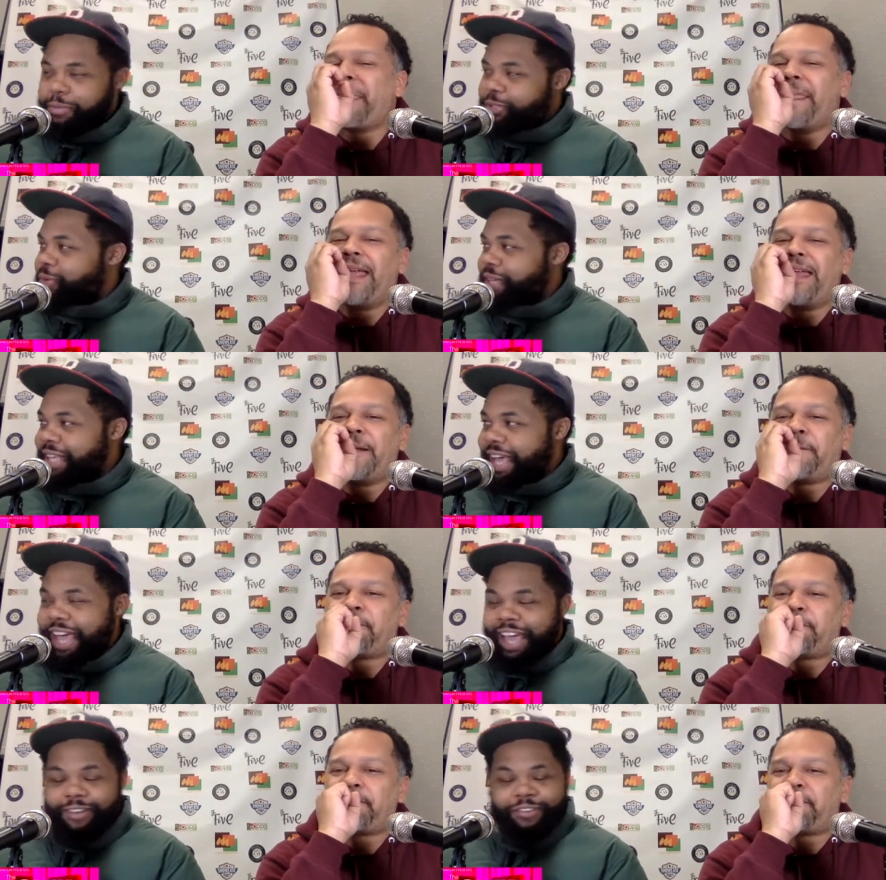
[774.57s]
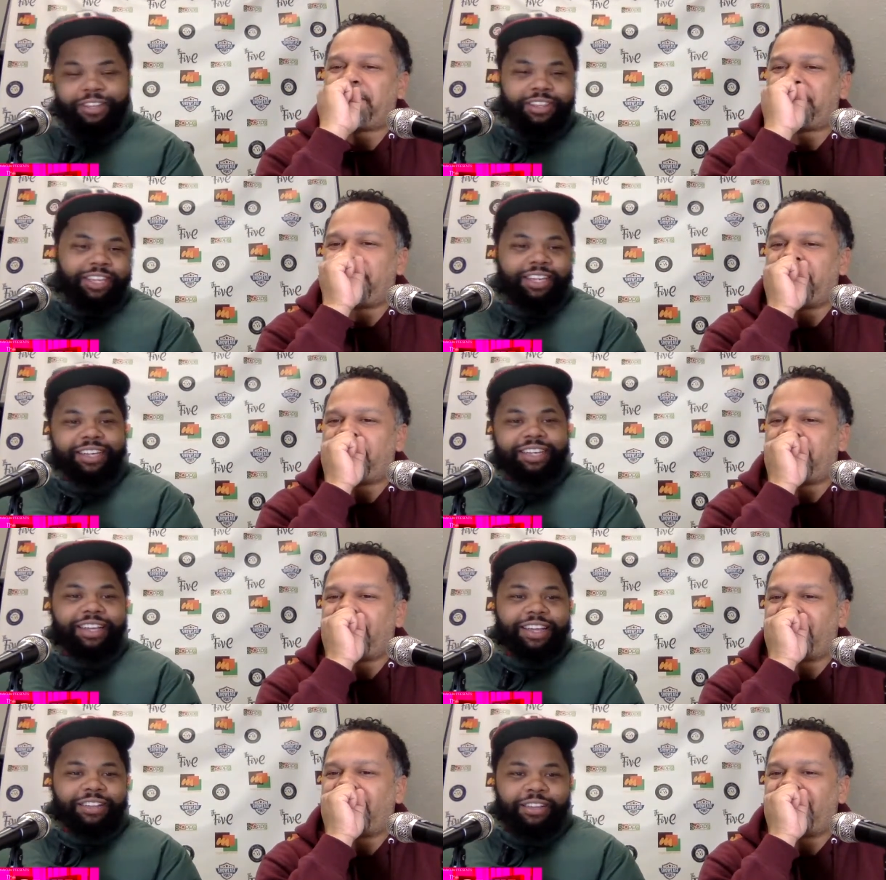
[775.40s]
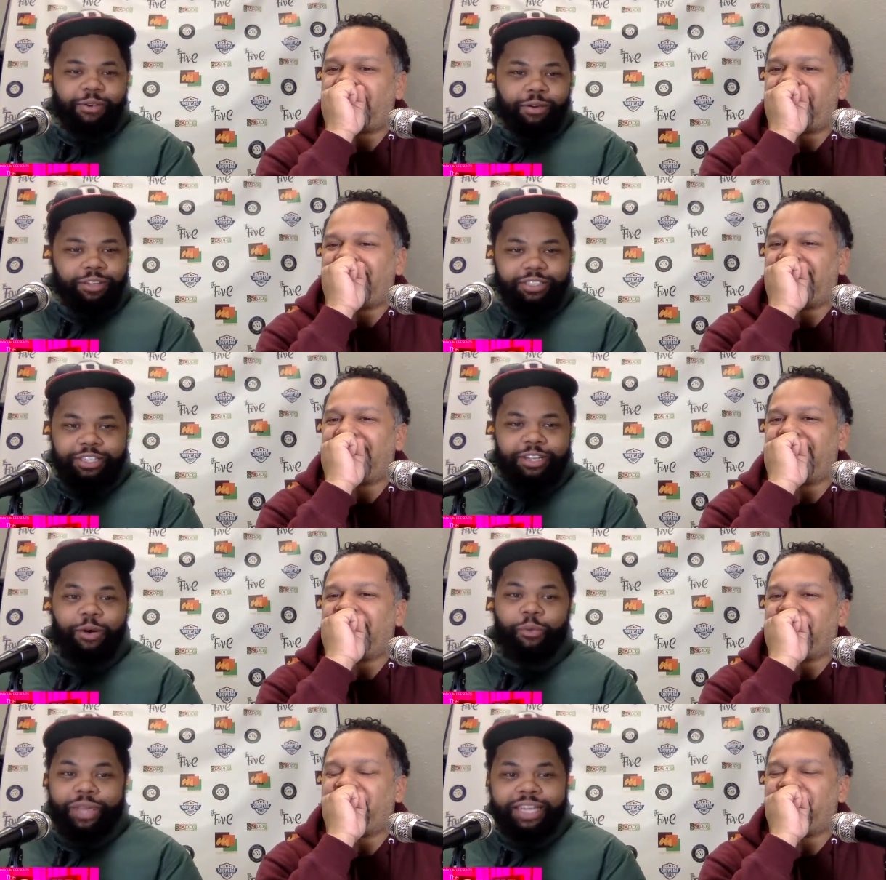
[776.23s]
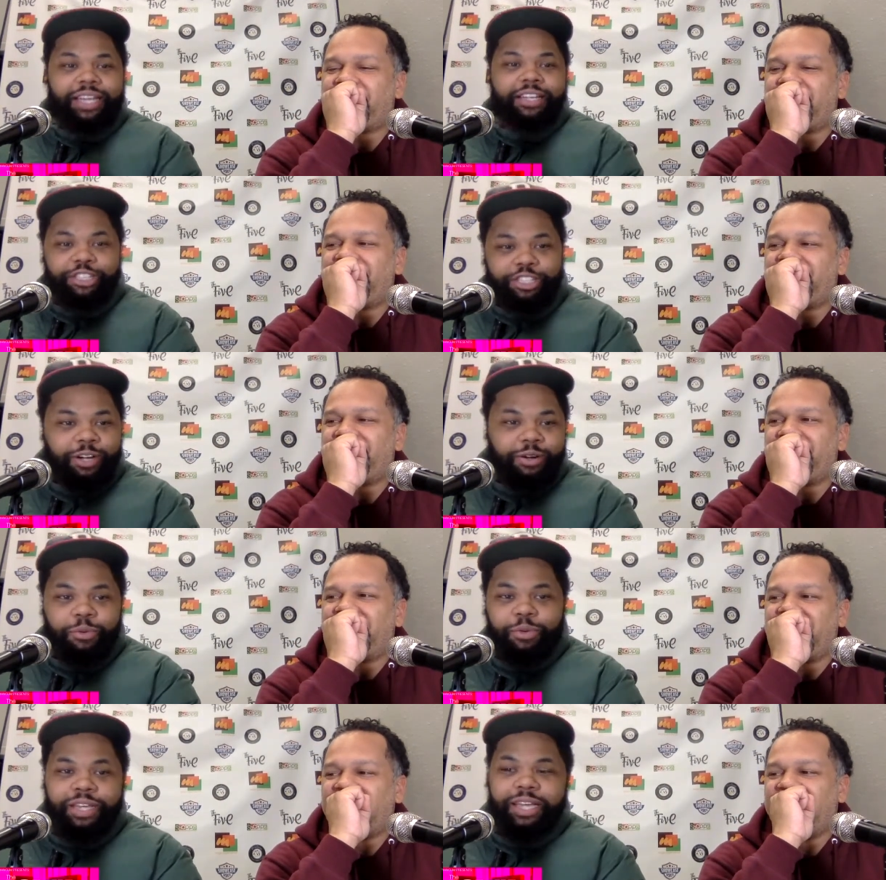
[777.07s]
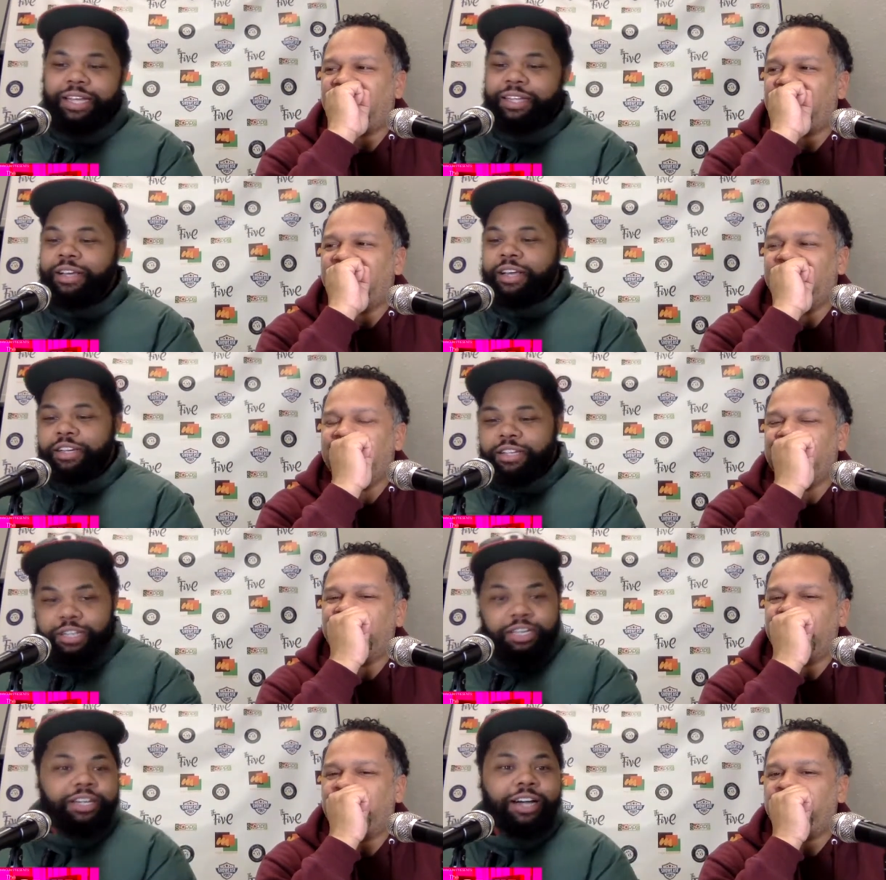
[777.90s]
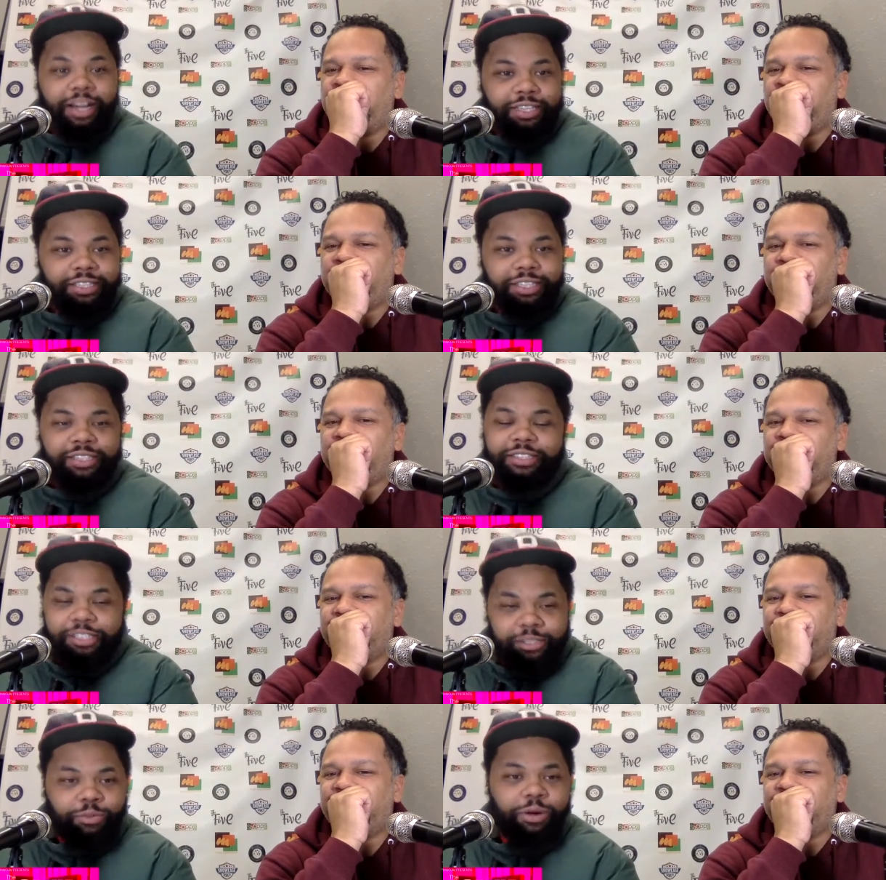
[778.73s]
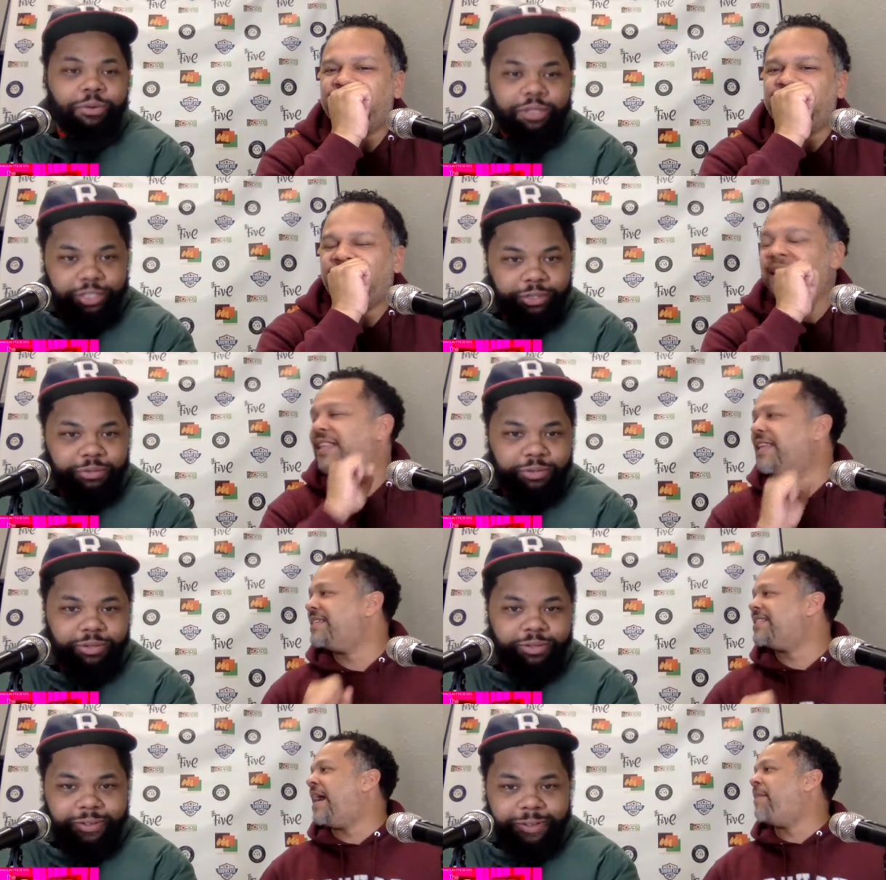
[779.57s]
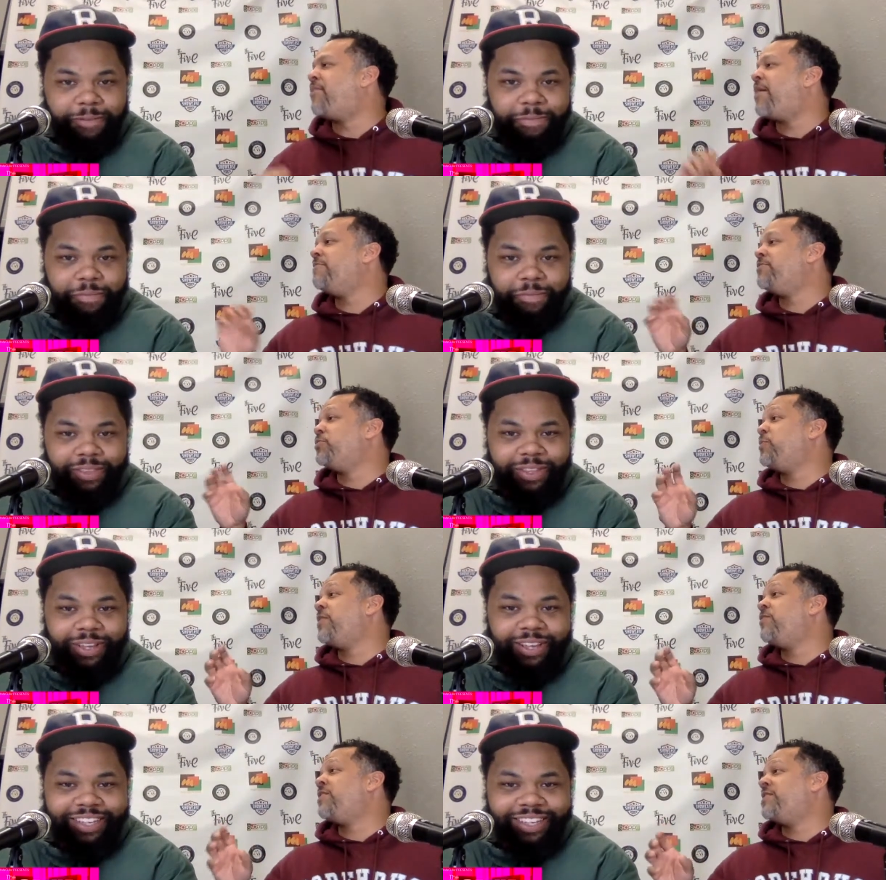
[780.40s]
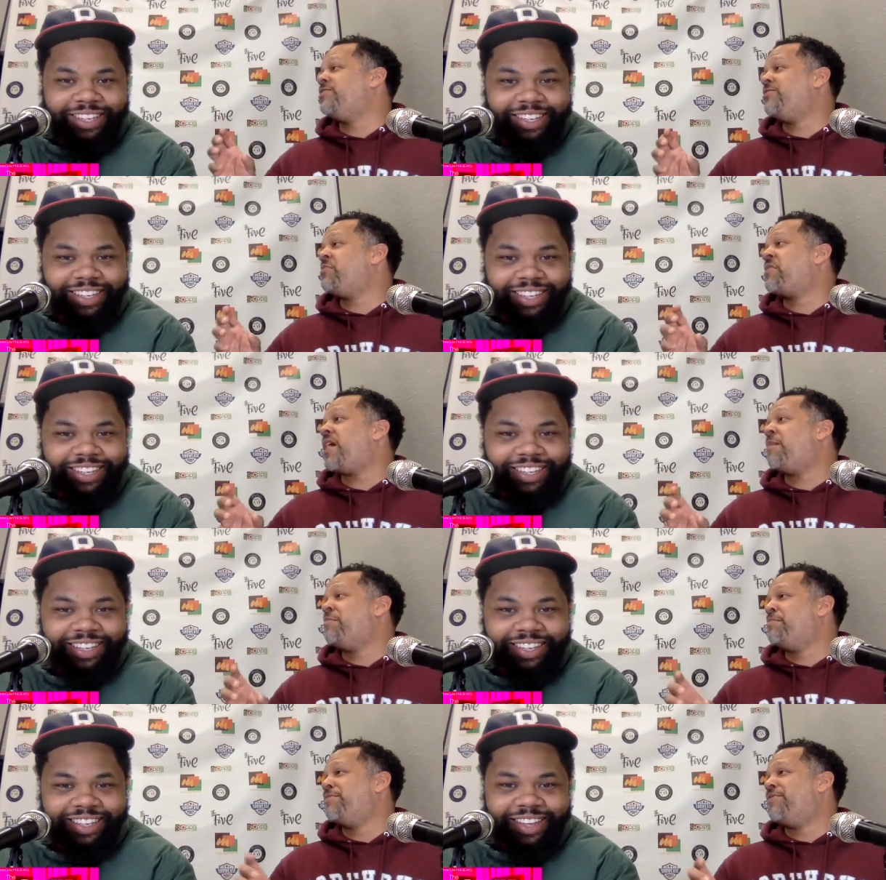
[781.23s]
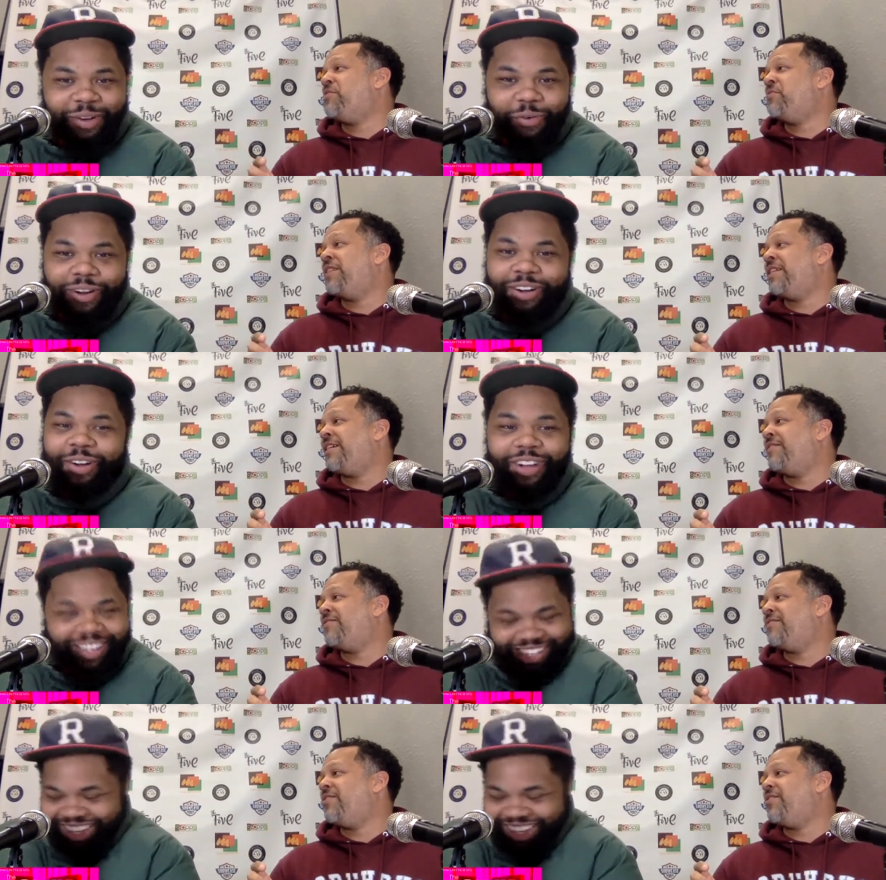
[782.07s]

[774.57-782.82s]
Speaker 1: between everything, you know, we get a show and we get good content. This is what we do.
Speaker 2: Listen, I promise you, we're gonna get you on camera before we are going.